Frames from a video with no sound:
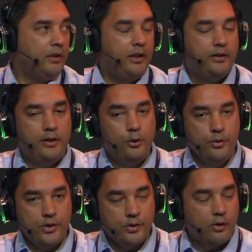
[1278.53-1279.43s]
It
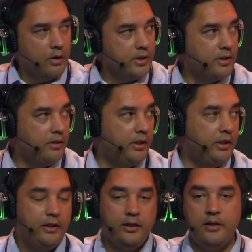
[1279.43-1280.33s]
reduces cost.
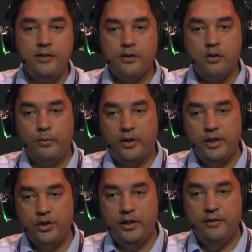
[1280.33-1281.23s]
It increases
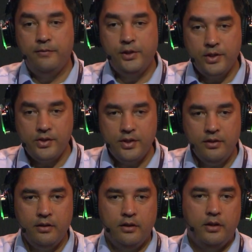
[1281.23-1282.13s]
operational
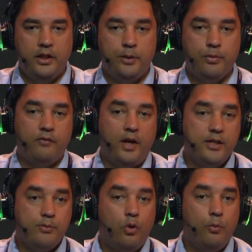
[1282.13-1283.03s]
efficiency. It
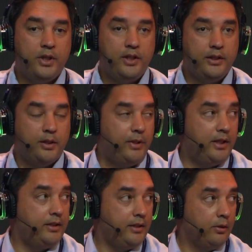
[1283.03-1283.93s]
provides more
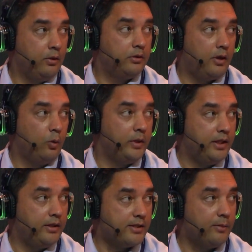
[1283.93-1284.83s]
predictability and control
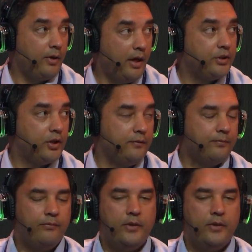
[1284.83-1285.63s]
within the supply chain.